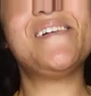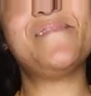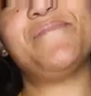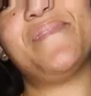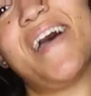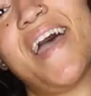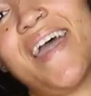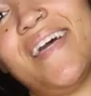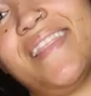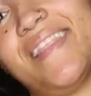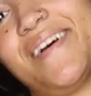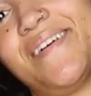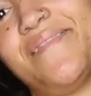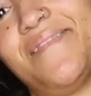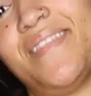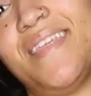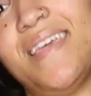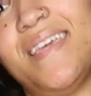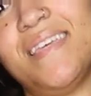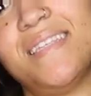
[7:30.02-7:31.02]
But I
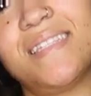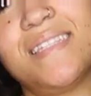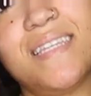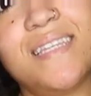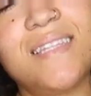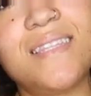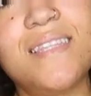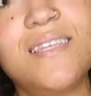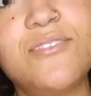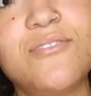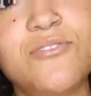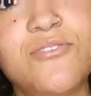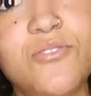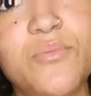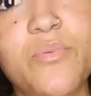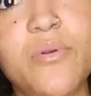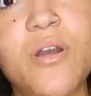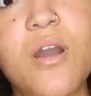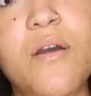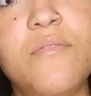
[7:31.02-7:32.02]
love these. These are
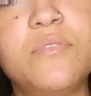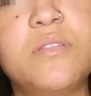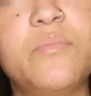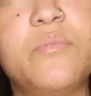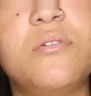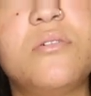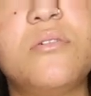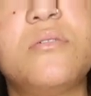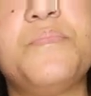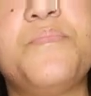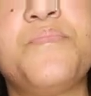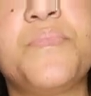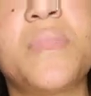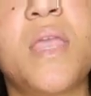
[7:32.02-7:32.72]
super comfortable.